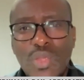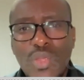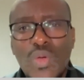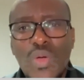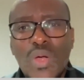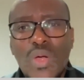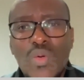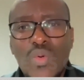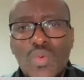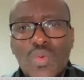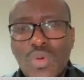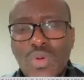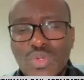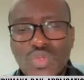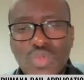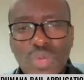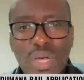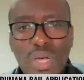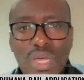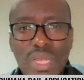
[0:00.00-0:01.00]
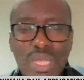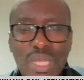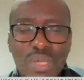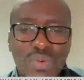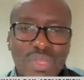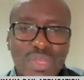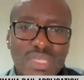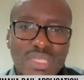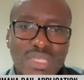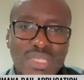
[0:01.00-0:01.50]
they are going to agree
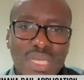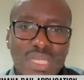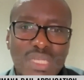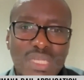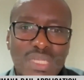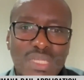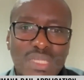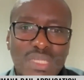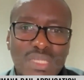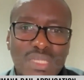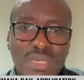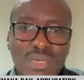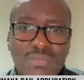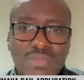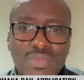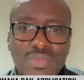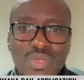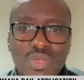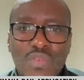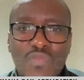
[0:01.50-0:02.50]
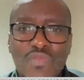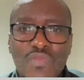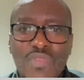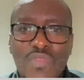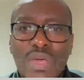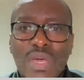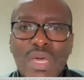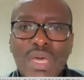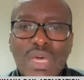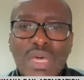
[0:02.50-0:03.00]
with the state in terms of
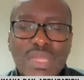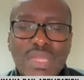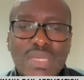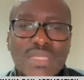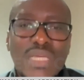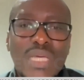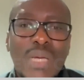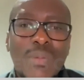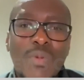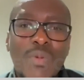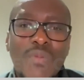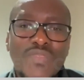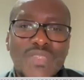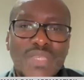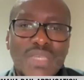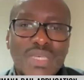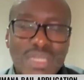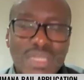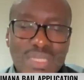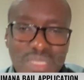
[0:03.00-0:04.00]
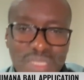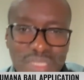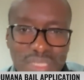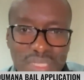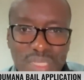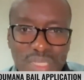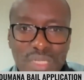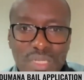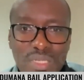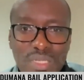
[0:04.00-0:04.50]
the type of sentences
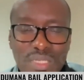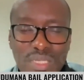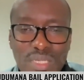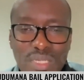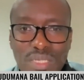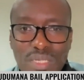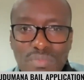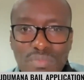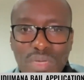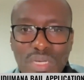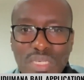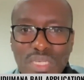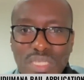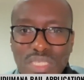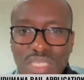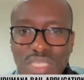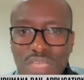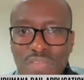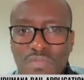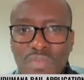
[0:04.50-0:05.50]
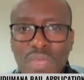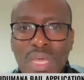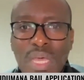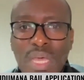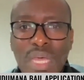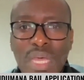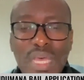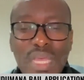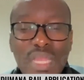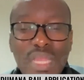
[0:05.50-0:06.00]
that she might receive.
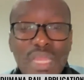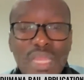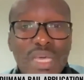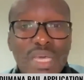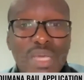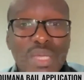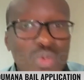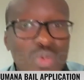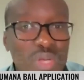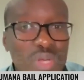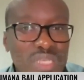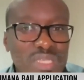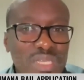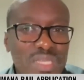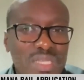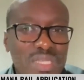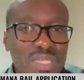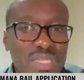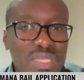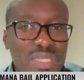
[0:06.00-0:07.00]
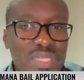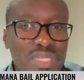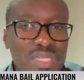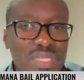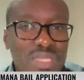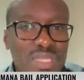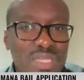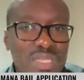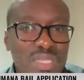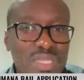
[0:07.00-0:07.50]
That could assist the
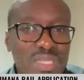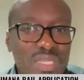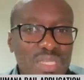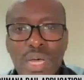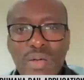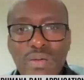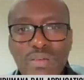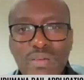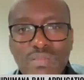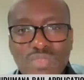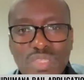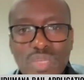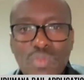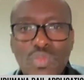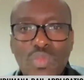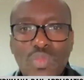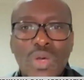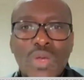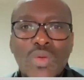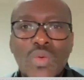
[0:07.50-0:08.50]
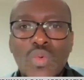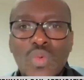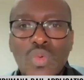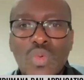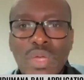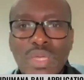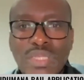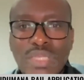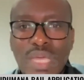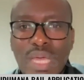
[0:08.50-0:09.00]
state greatly, because we now
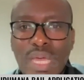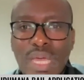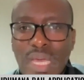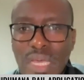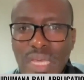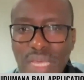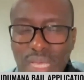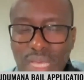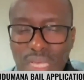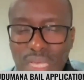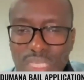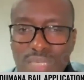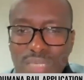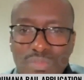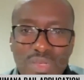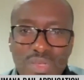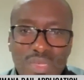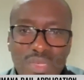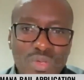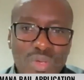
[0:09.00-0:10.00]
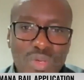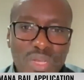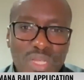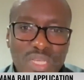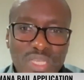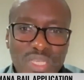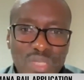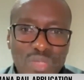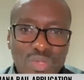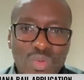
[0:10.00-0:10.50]
have someone who has
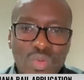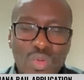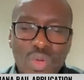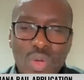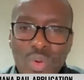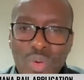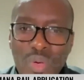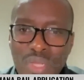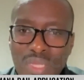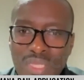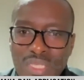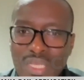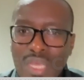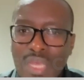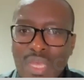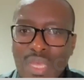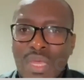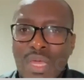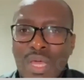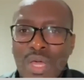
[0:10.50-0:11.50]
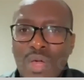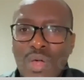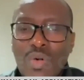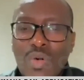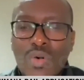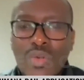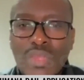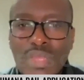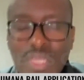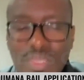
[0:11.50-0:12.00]
intimate knowledge that will go and say,
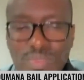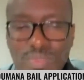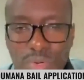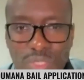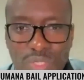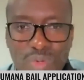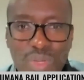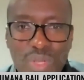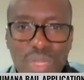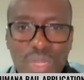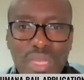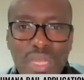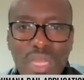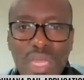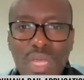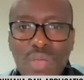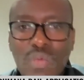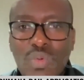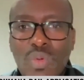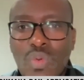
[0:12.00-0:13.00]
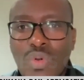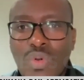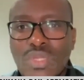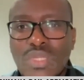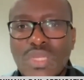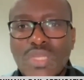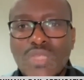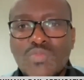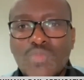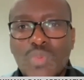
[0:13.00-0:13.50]
on this particular day, we
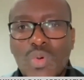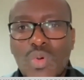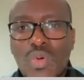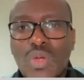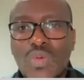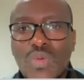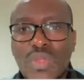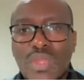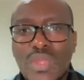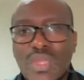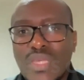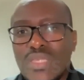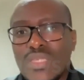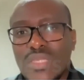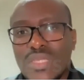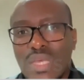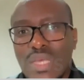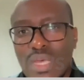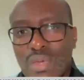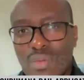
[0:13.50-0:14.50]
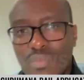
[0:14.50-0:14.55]
went and spoke with this